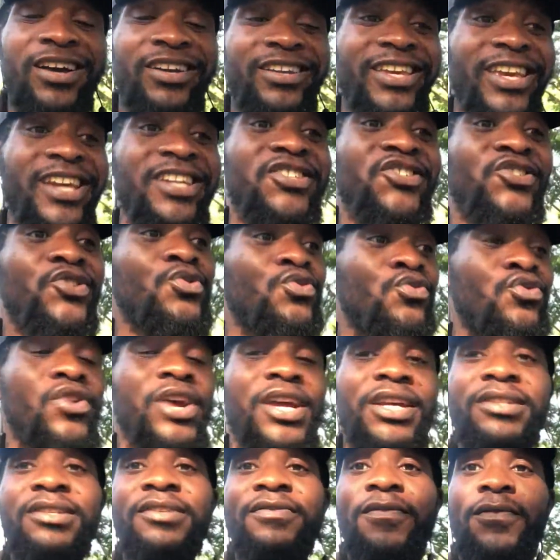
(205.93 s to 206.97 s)
gets you
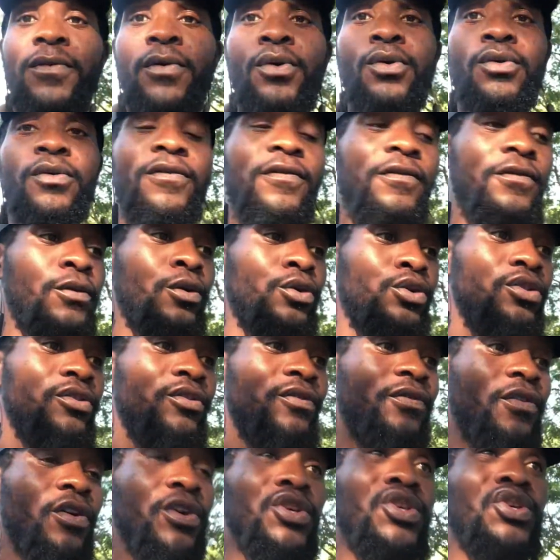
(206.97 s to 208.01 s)
ready for
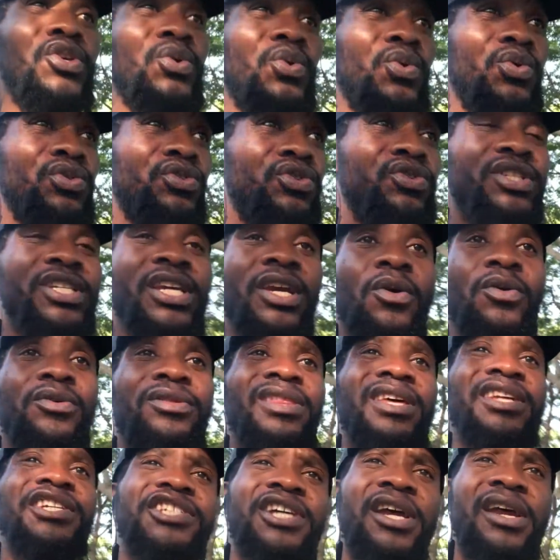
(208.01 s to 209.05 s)
you to take on
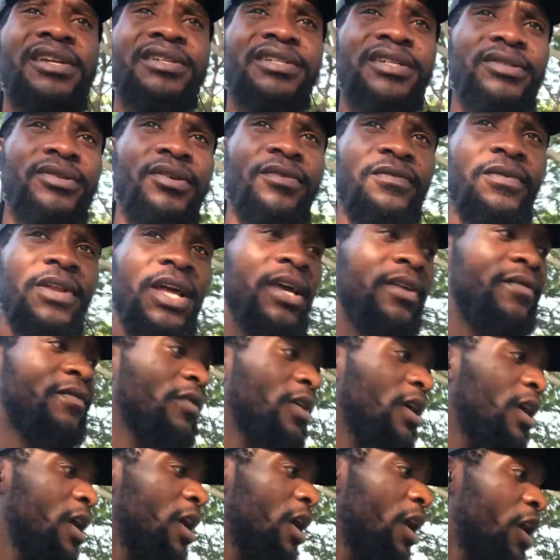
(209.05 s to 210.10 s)
the challenges of life?
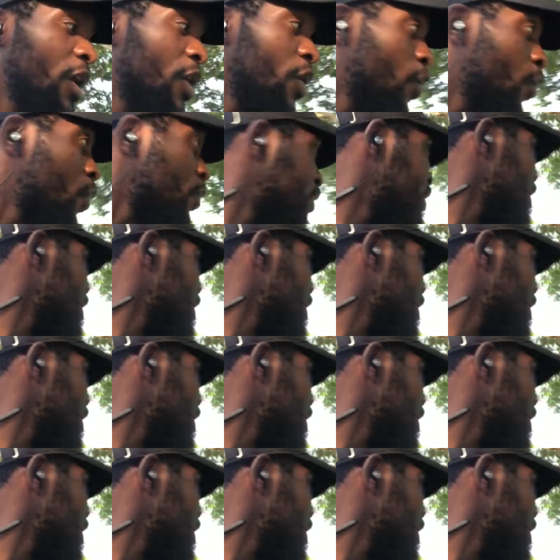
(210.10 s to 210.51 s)
Because